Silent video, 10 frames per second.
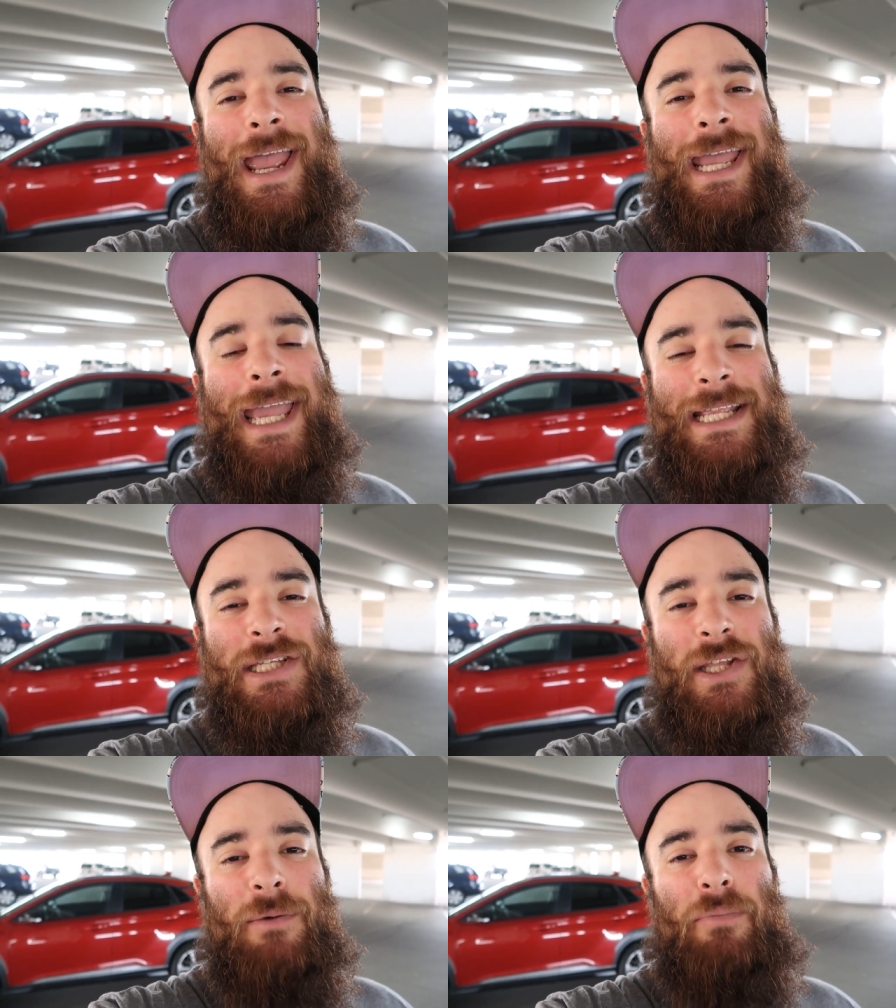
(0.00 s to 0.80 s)
It gets
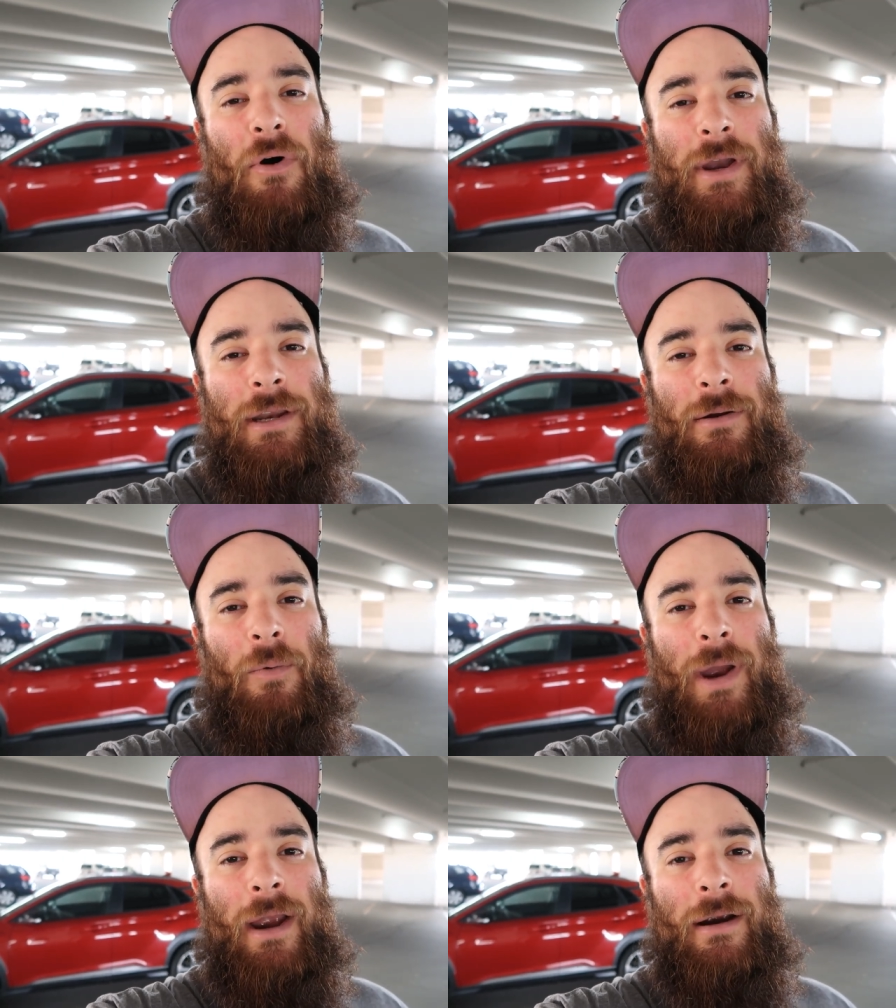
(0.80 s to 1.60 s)
to the point
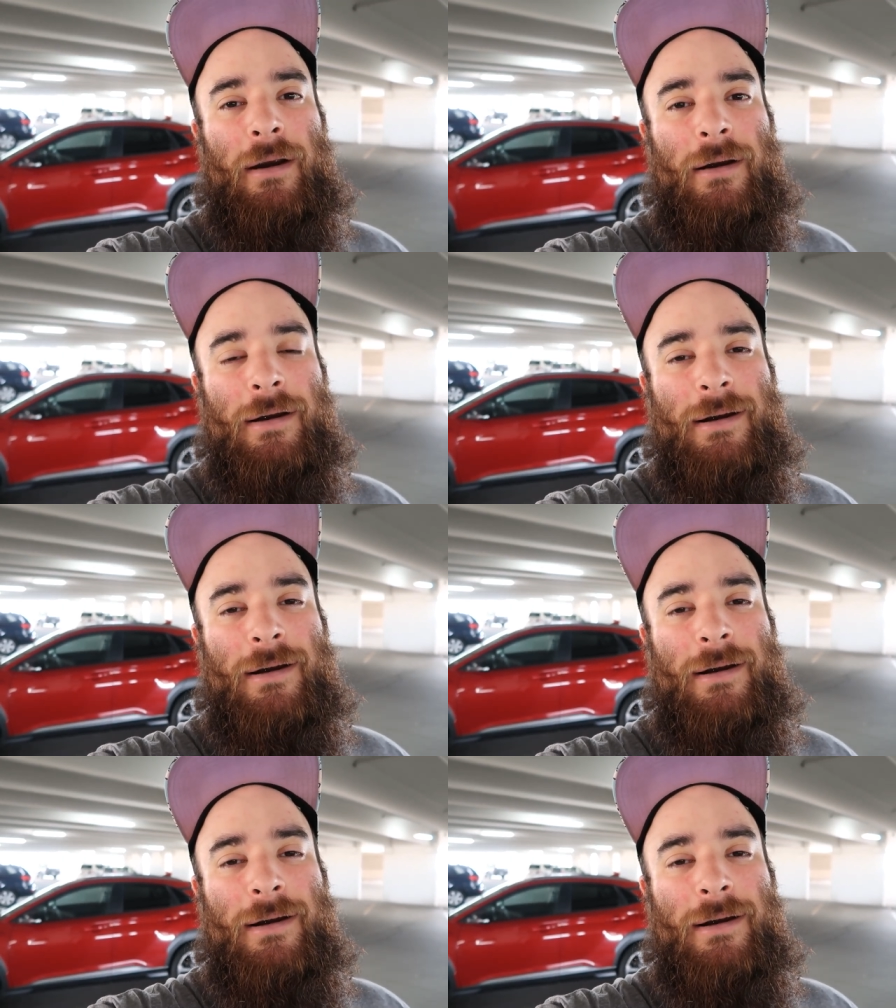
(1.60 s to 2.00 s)
where